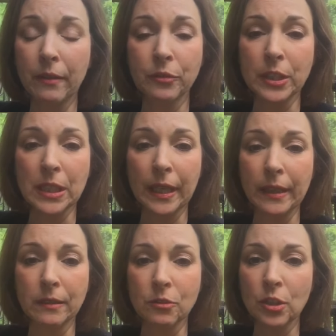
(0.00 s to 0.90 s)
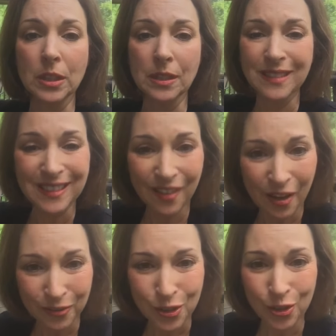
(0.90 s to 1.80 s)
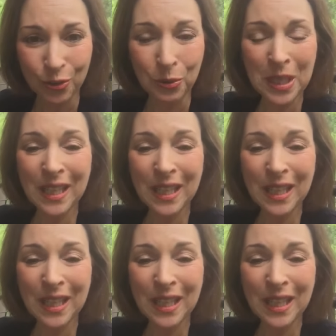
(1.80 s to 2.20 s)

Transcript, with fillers: every day. And Jesus loves you.